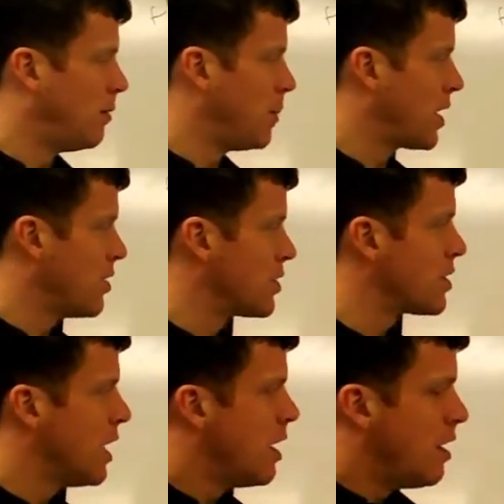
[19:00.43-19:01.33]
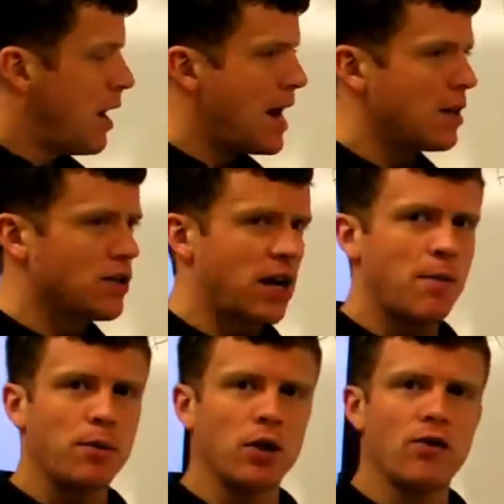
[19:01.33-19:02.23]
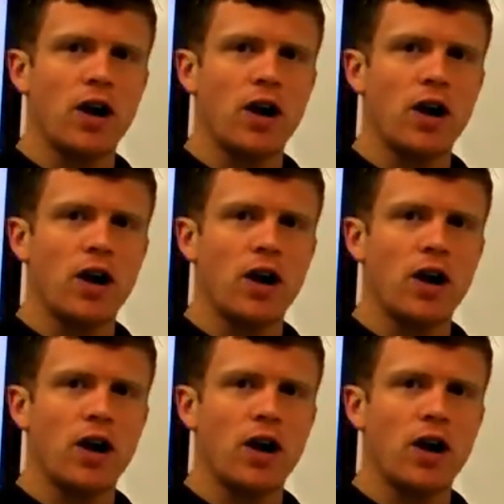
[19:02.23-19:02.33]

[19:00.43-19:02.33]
Because in a sample of